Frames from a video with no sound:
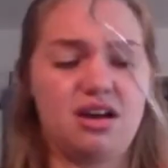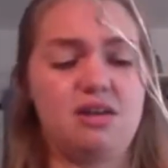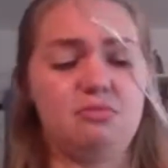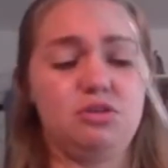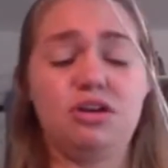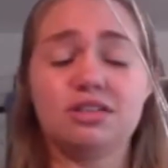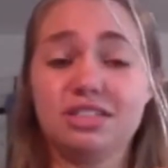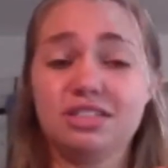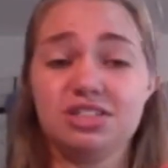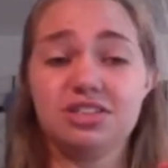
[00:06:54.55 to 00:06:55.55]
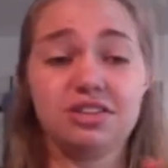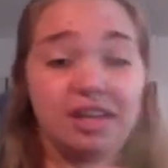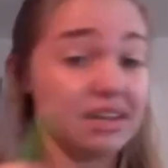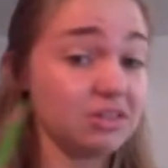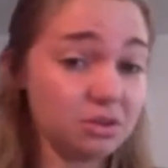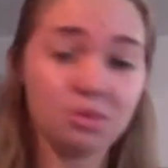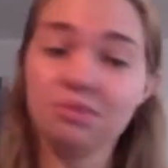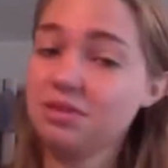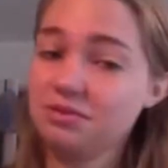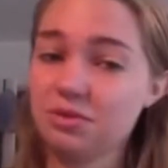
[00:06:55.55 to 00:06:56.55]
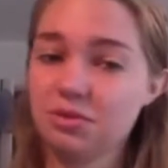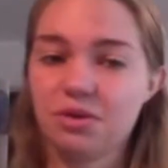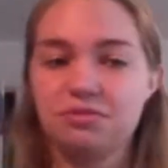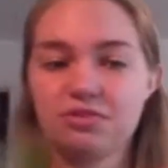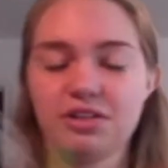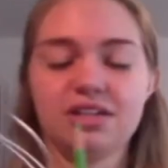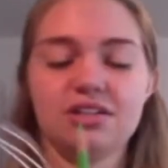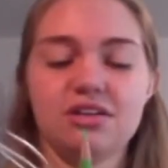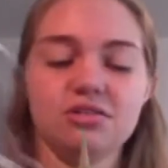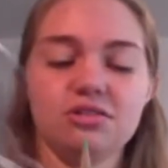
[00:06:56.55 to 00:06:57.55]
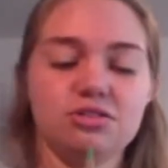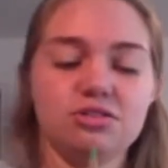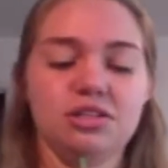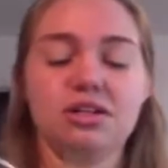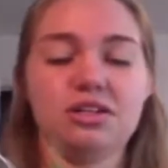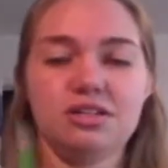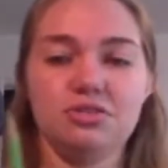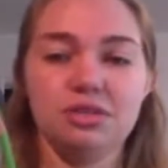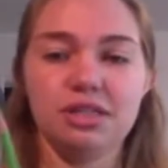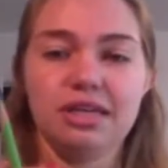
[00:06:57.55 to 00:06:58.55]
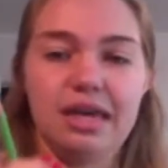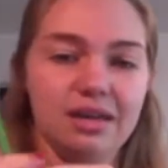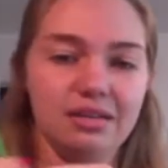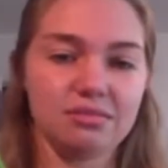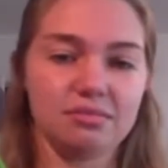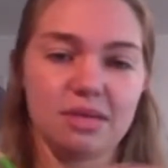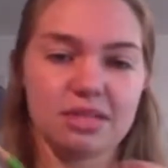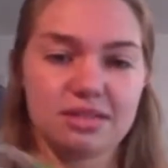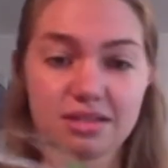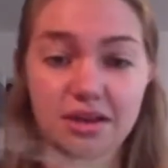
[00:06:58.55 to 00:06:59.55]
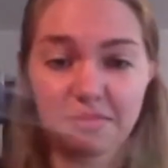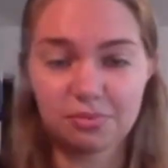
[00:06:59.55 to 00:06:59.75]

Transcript: Crossing each other can look cool. If you're going for like a gnarled tree look, you really can't mess this up.